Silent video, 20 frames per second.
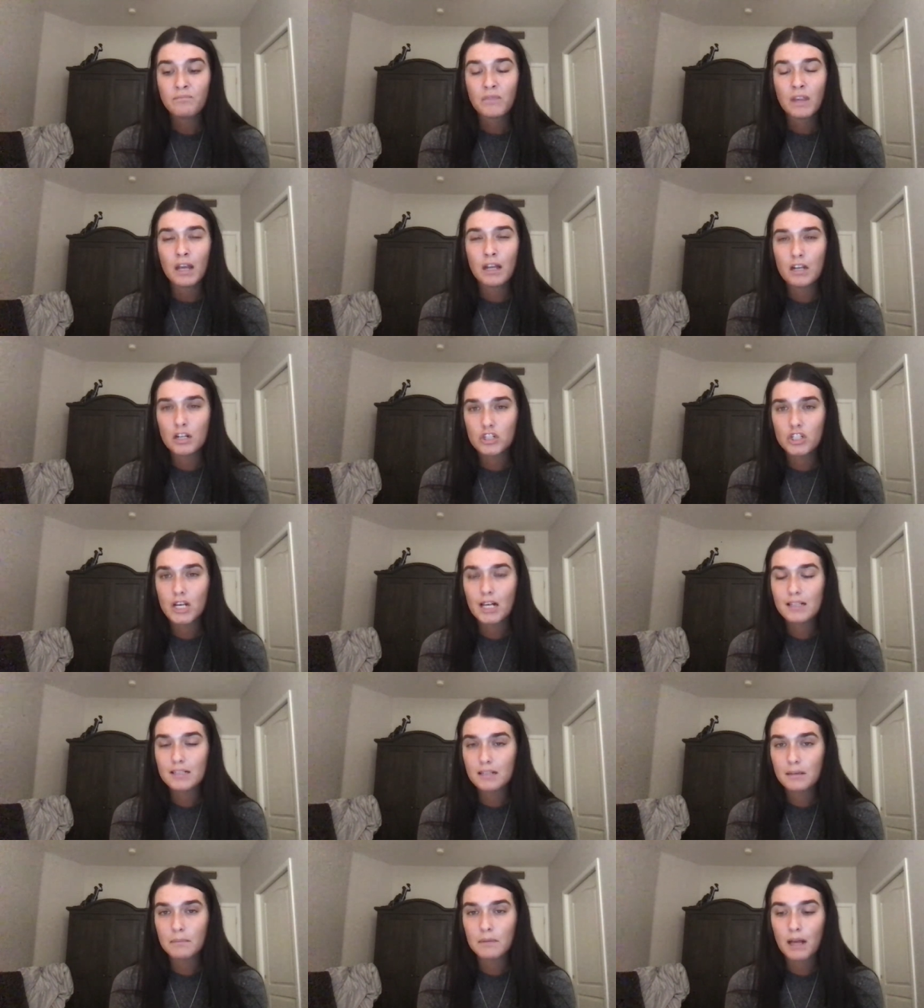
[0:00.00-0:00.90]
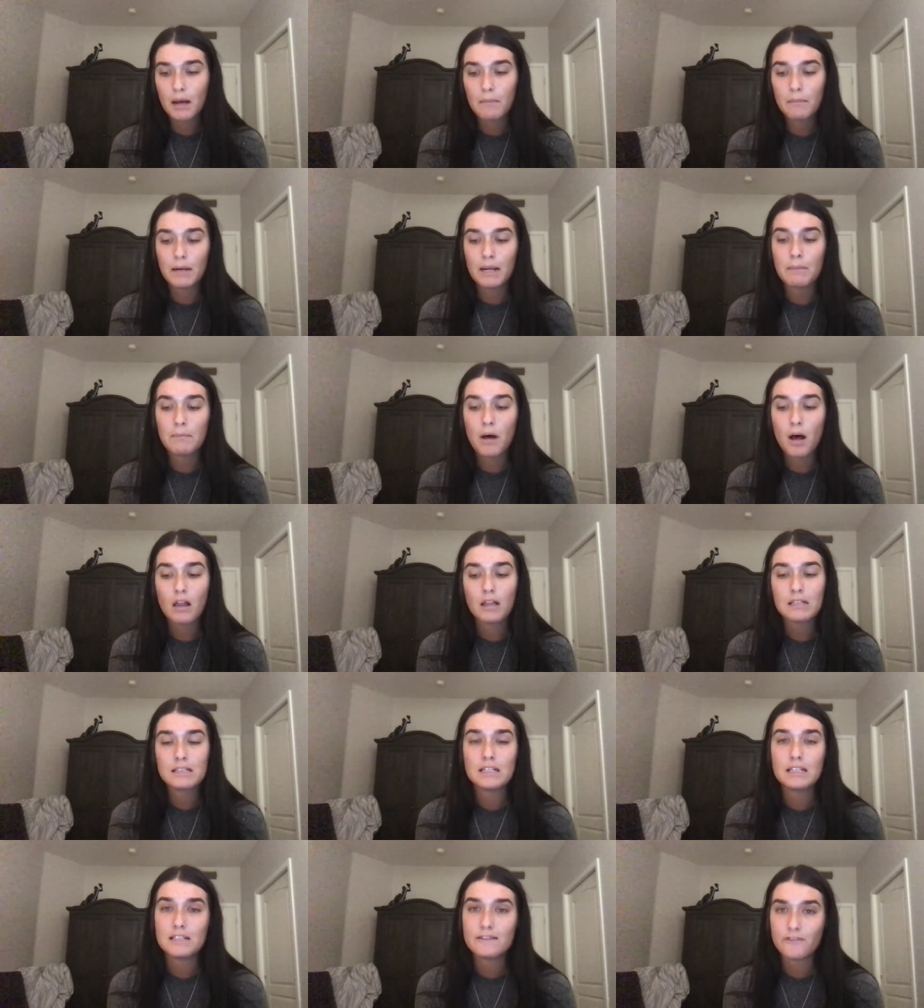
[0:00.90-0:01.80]
and adjust some company
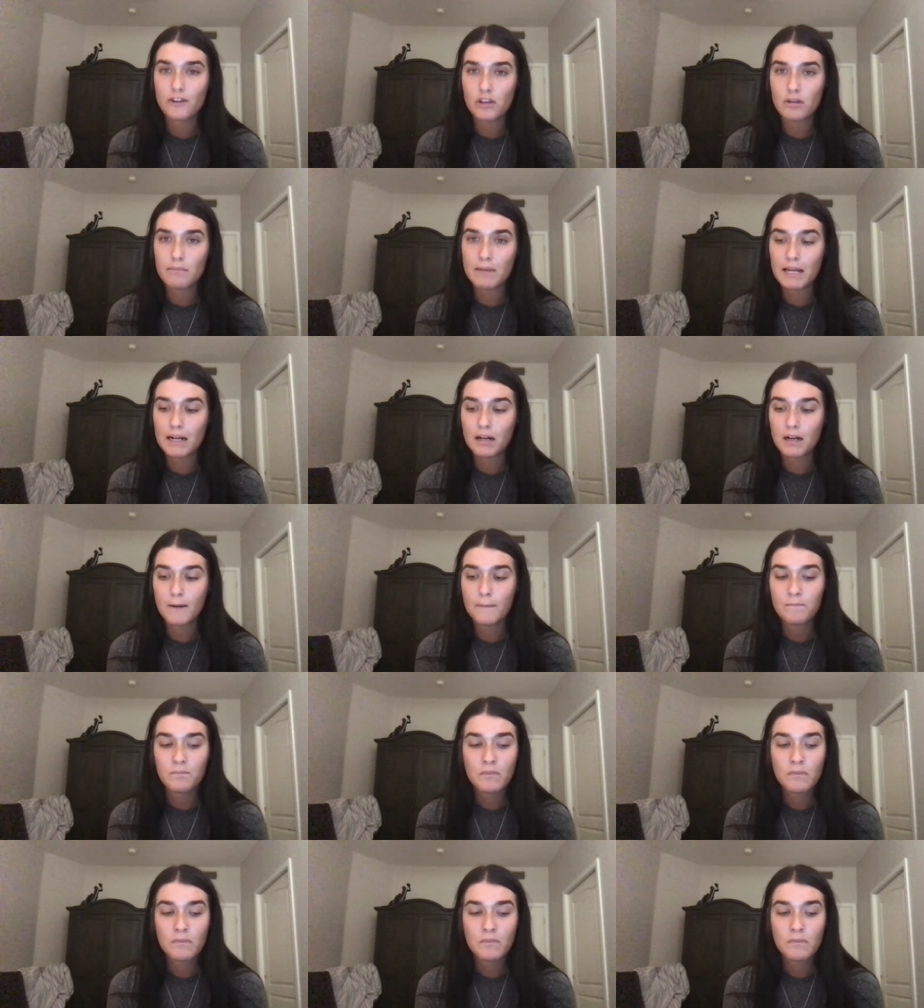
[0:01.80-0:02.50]
policies for the better.